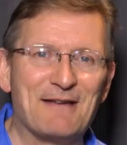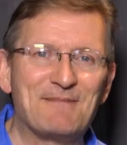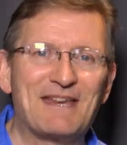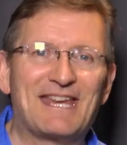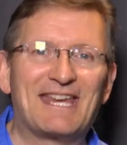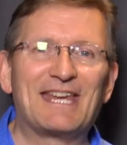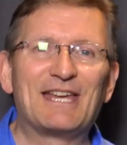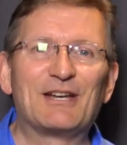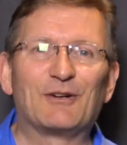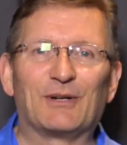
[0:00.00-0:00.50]
I'm
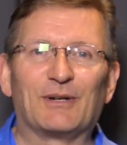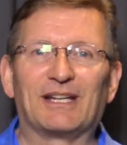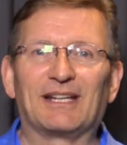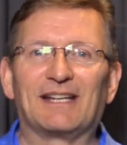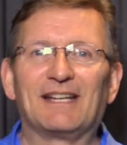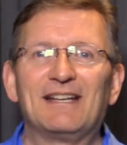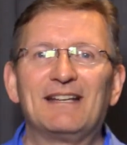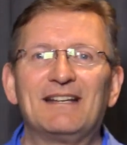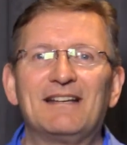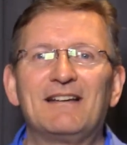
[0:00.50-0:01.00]

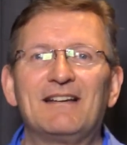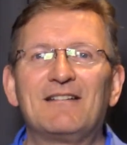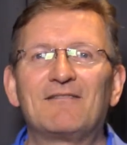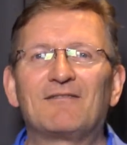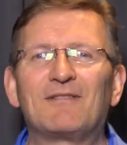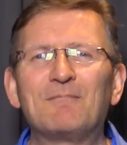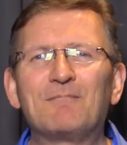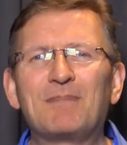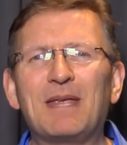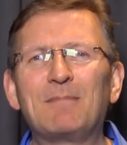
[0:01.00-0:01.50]
hearing
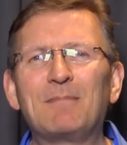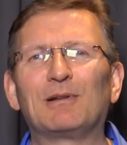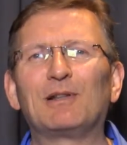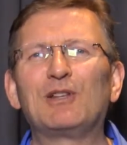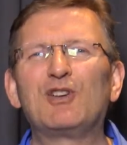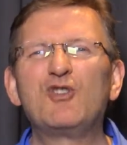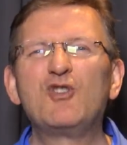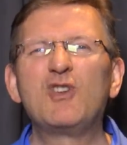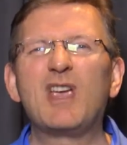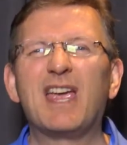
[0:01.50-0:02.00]
from people
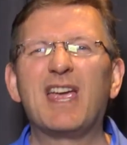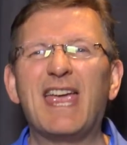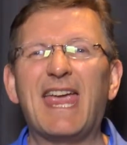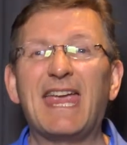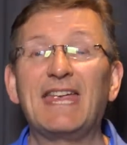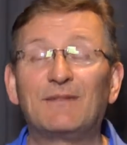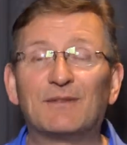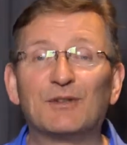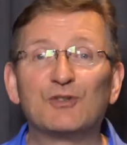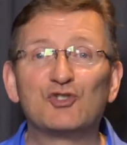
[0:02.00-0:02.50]
who
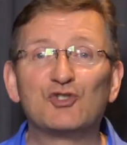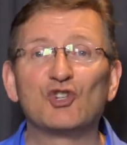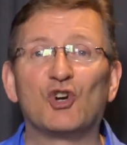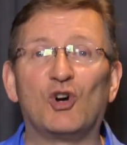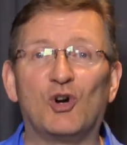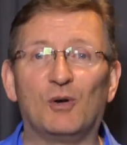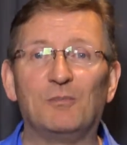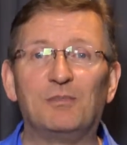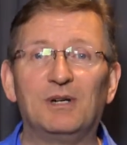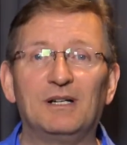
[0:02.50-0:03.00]
hate their
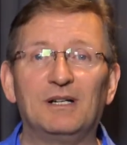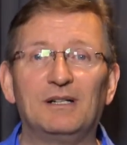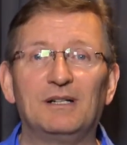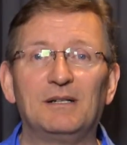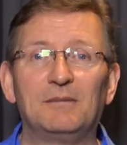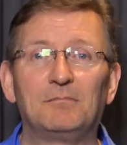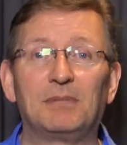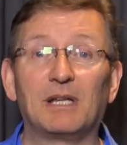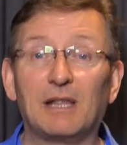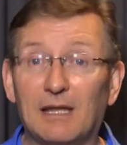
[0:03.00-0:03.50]
job
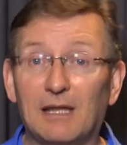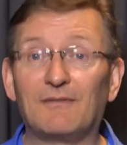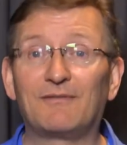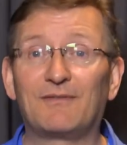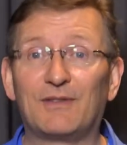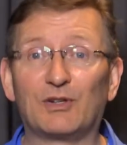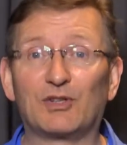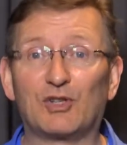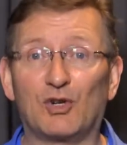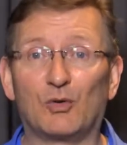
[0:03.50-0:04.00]
but
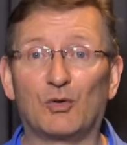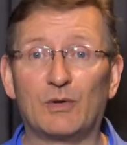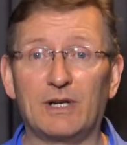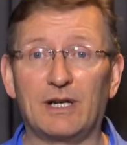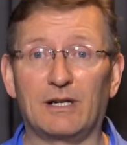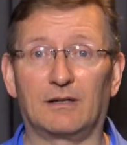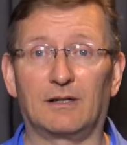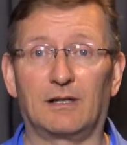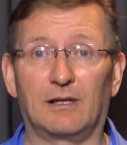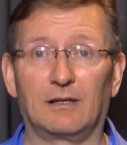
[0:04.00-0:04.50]
love their
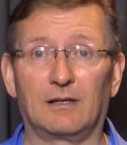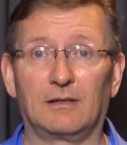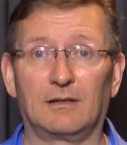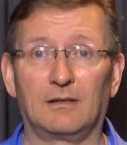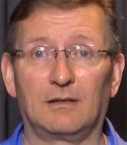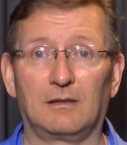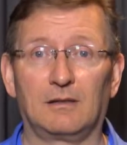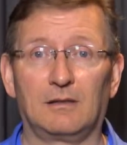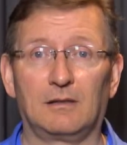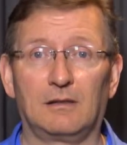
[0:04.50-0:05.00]
career.
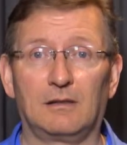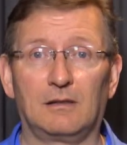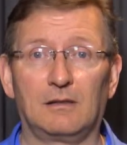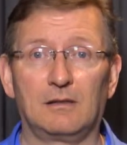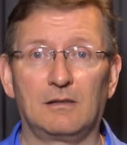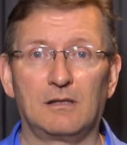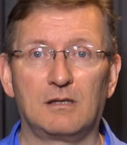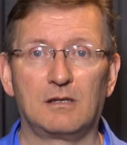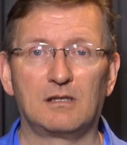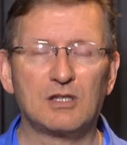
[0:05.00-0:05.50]

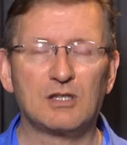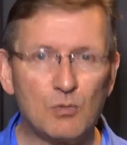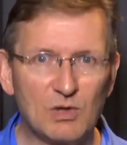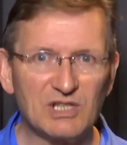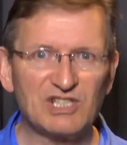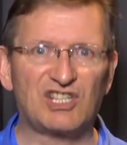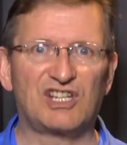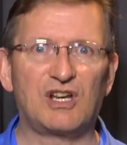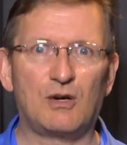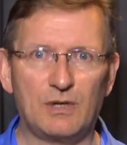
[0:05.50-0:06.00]
So
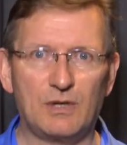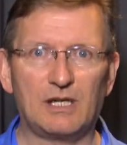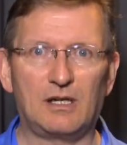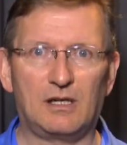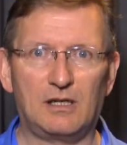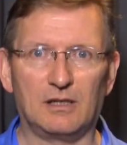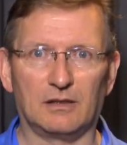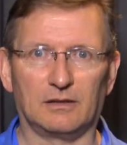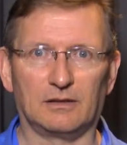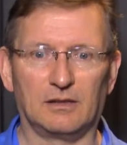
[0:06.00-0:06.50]
what's going
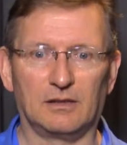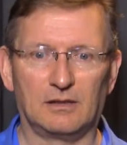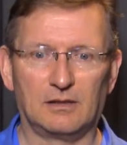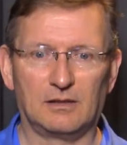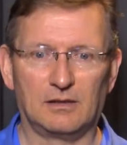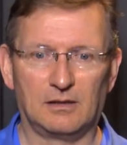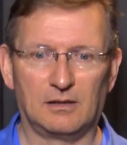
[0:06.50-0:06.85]
on?